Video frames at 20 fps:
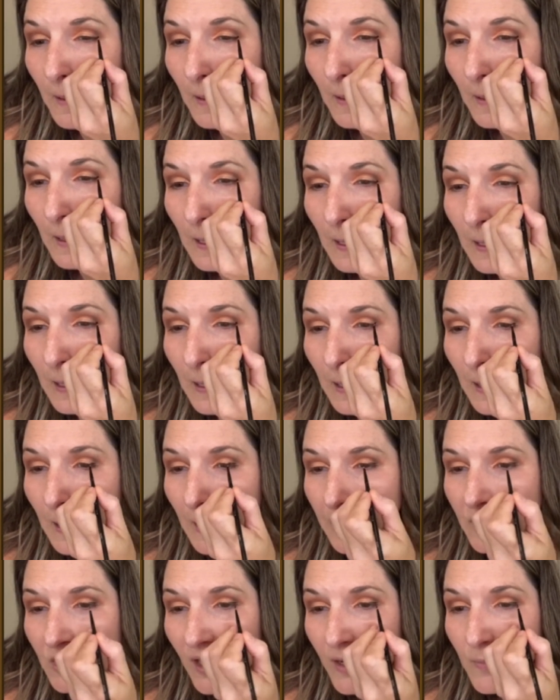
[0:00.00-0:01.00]

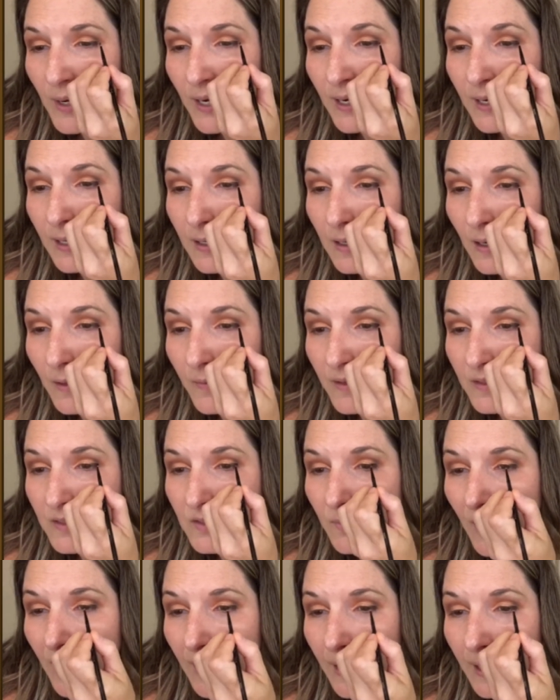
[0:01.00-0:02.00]
and try painting it on this
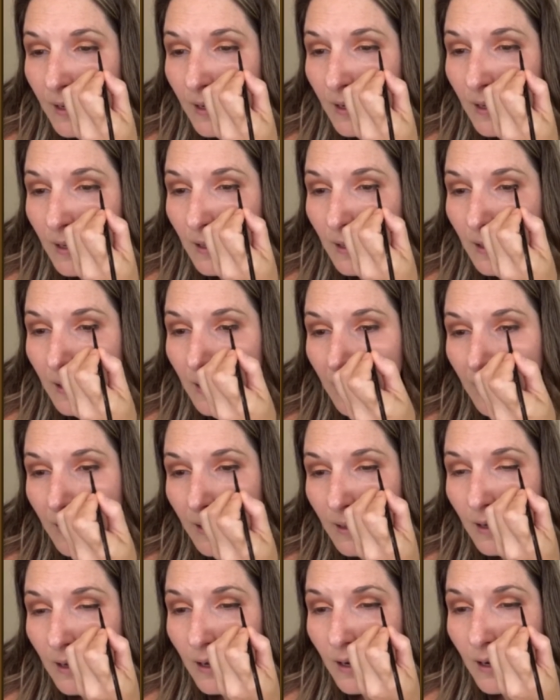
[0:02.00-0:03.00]
way.
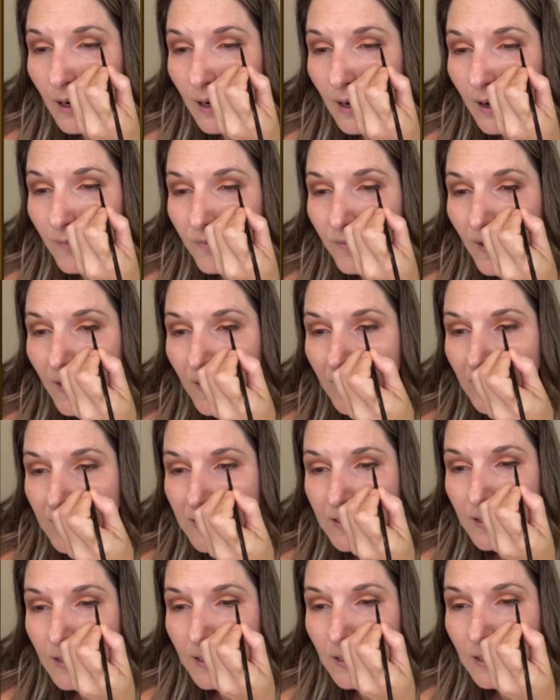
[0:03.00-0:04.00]
I find this
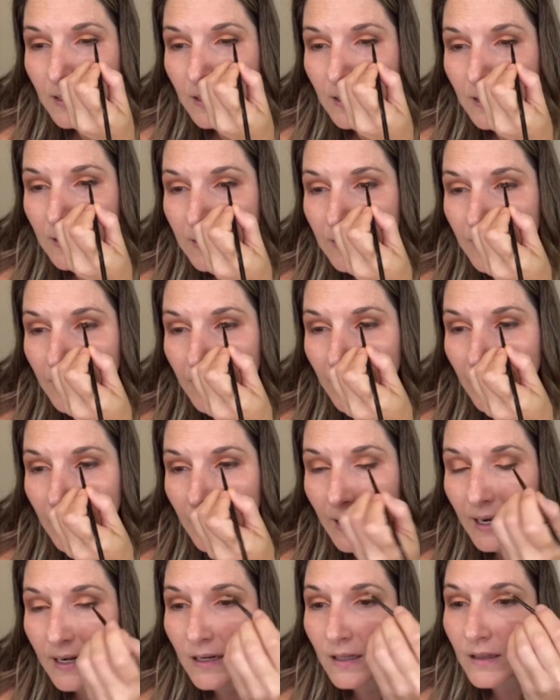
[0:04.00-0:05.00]
slightly easier
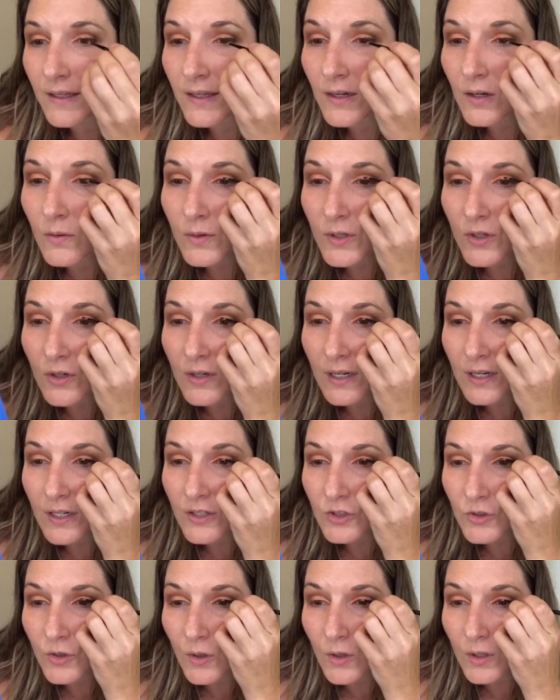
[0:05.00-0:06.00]
and you can
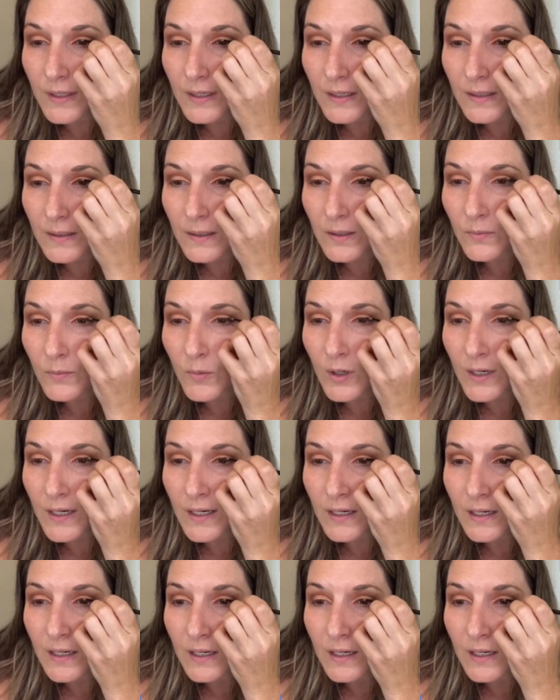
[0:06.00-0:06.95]
control it a little more.